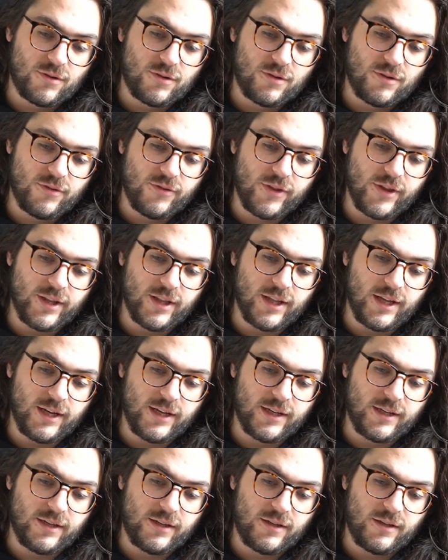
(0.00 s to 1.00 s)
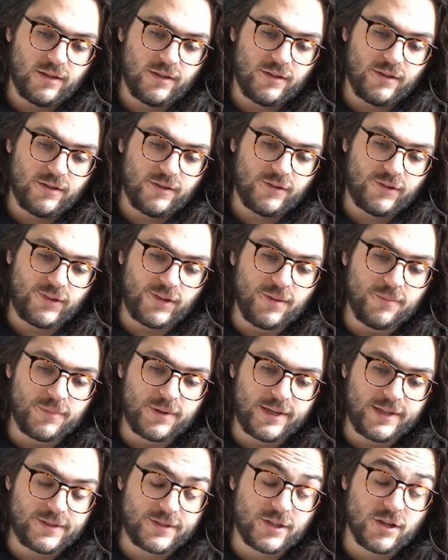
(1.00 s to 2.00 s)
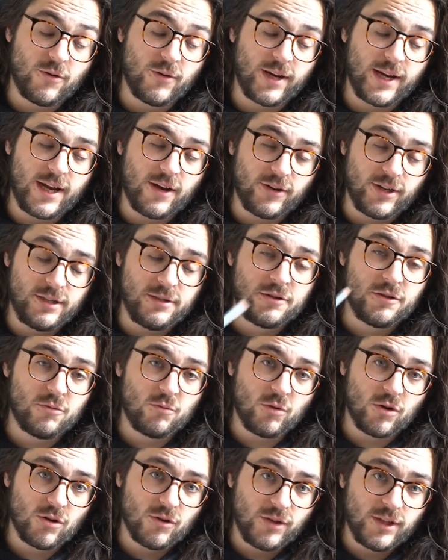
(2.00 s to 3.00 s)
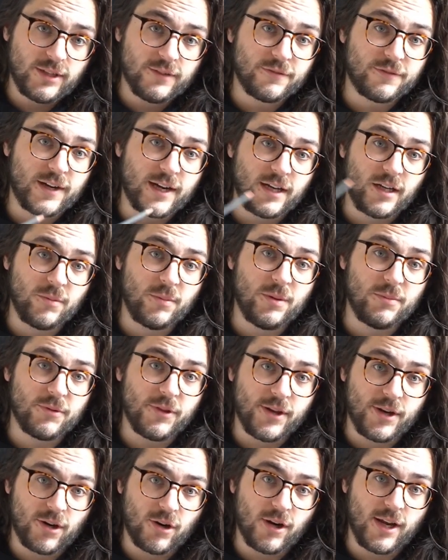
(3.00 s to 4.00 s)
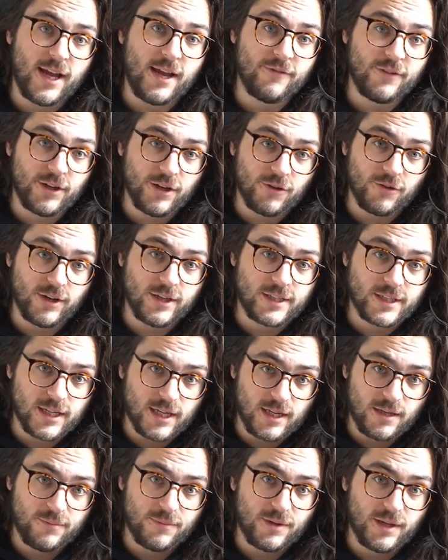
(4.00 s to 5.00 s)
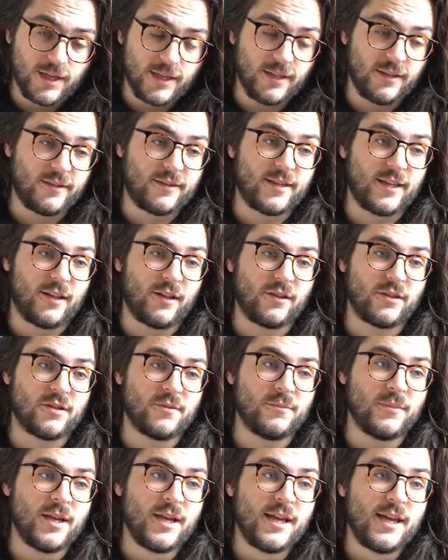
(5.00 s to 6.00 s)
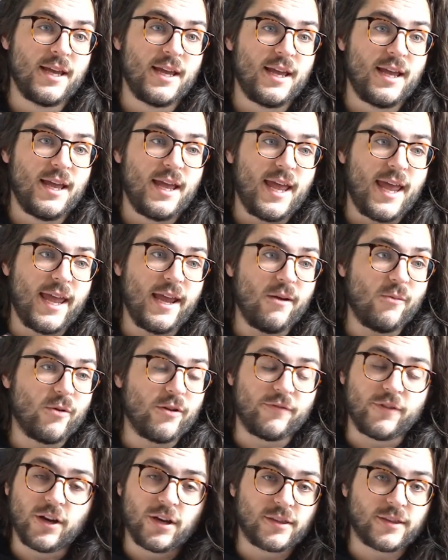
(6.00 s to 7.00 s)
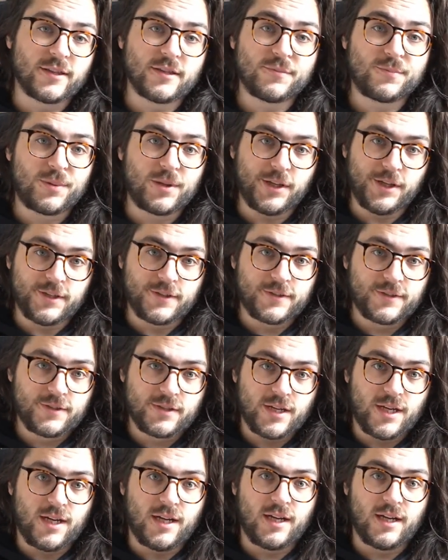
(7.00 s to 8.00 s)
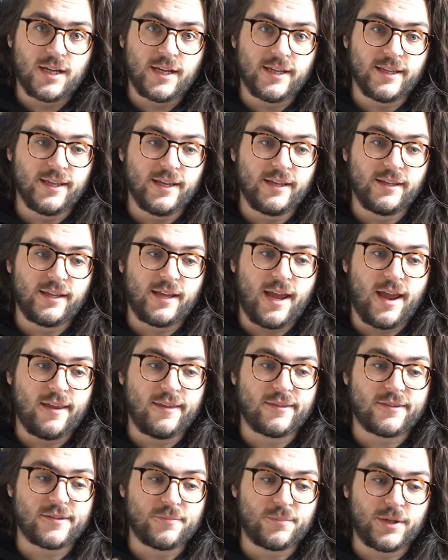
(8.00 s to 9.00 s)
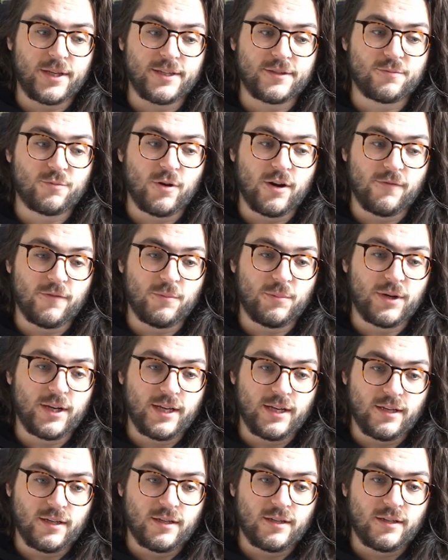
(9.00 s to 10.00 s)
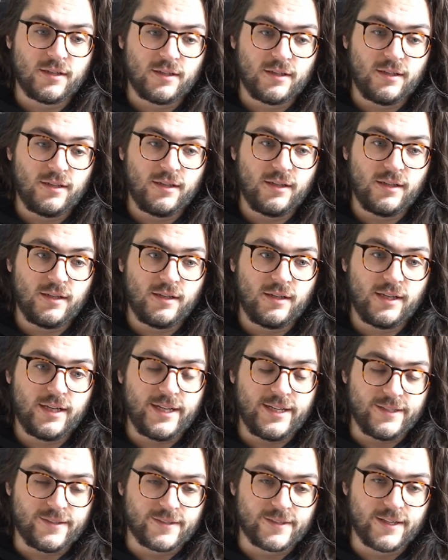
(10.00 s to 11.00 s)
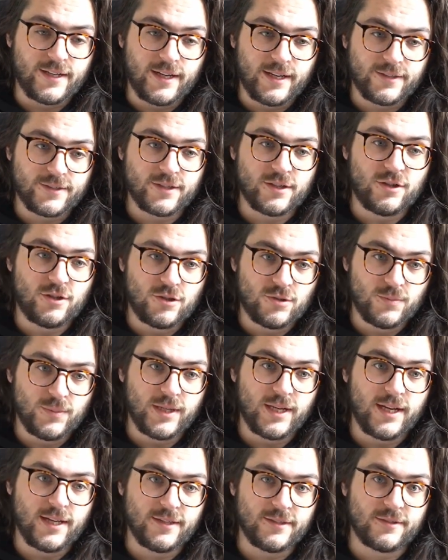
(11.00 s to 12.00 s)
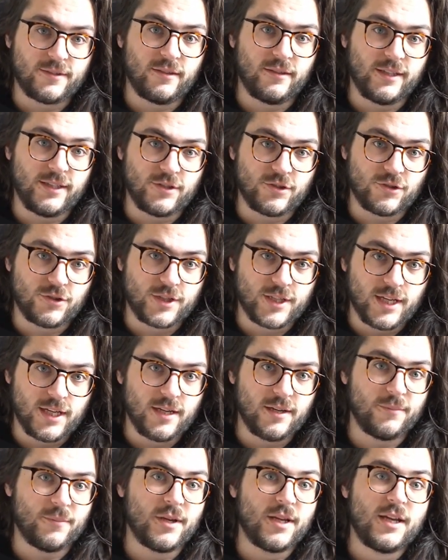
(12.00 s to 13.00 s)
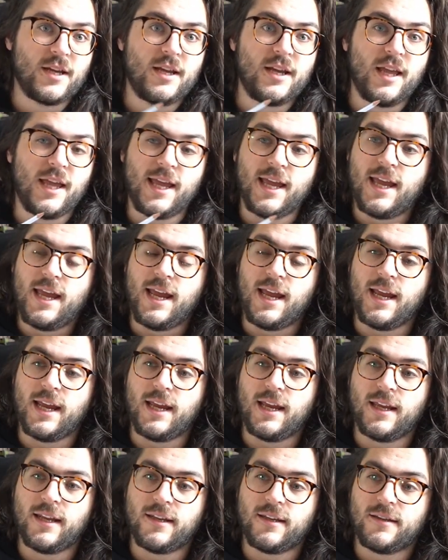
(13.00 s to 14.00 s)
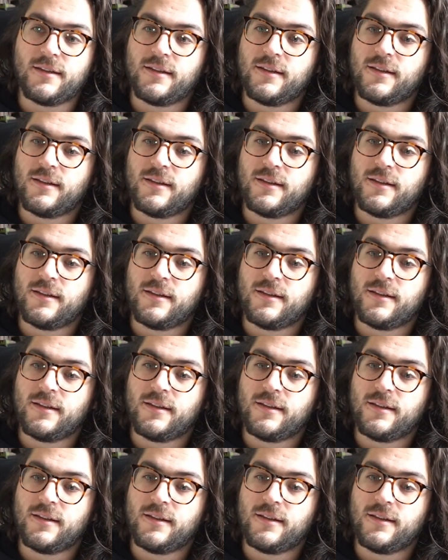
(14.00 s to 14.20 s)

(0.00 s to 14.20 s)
that like somebody's going out into the world and finding people that aren't having a great time and telling them, hey, we've got this place. It's a place where everybody eats and has a home and has leisure time. And,